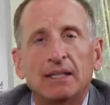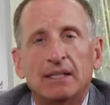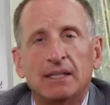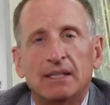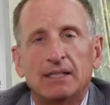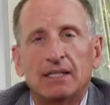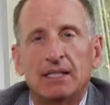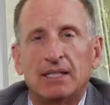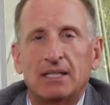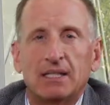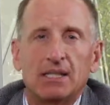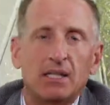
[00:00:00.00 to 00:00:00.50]

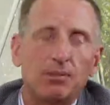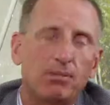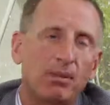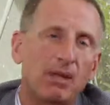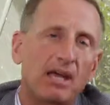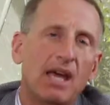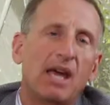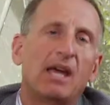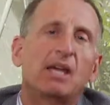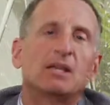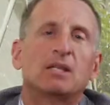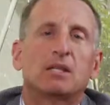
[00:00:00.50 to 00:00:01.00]
is that
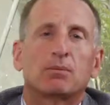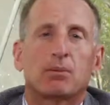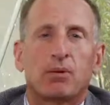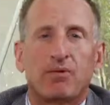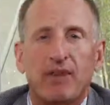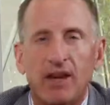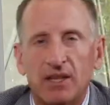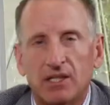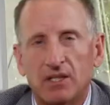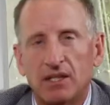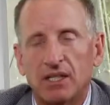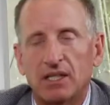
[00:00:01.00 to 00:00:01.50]
CPAs, the
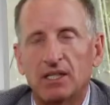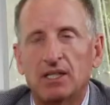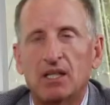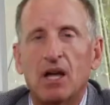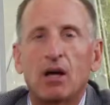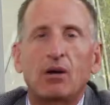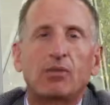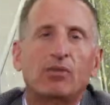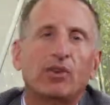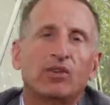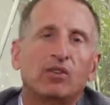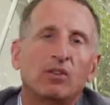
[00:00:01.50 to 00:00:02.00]
profession
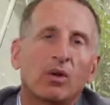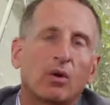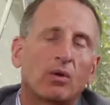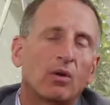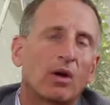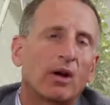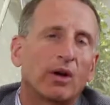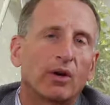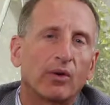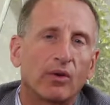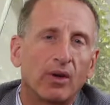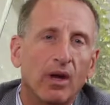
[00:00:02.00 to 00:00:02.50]
itself, is no
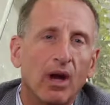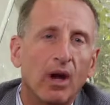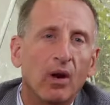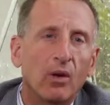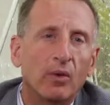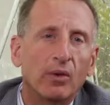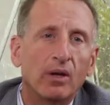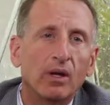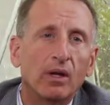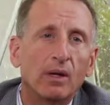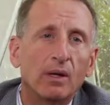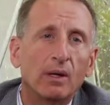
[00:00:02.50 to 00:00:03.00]
longer
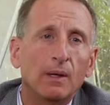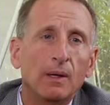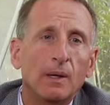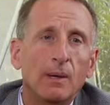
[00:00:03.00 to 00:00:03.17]
known